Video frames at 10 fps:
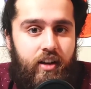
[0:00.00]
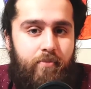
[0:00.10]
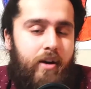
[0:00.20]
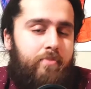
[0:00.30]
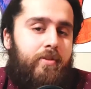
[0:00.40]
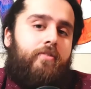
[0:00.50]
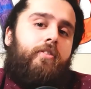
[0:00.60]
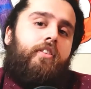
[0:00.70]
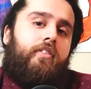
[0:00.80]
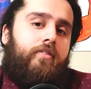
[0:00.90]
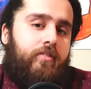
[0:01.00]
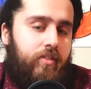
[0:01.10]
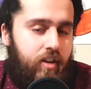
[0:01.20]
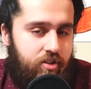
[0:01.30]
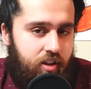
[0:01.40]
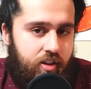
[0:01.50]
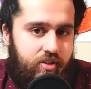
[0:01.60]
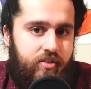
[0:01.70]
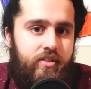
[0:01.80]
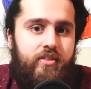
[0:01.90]
It might be the fault of the
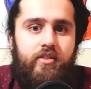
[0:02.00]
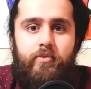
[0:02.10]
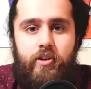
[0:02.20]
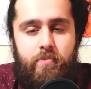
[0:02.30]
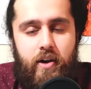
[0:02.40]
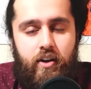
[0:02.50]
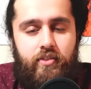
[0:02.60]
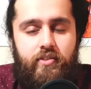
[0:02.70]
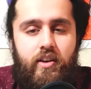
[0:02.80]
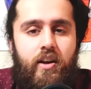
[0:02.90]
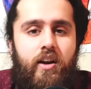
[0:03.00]
education system or your parents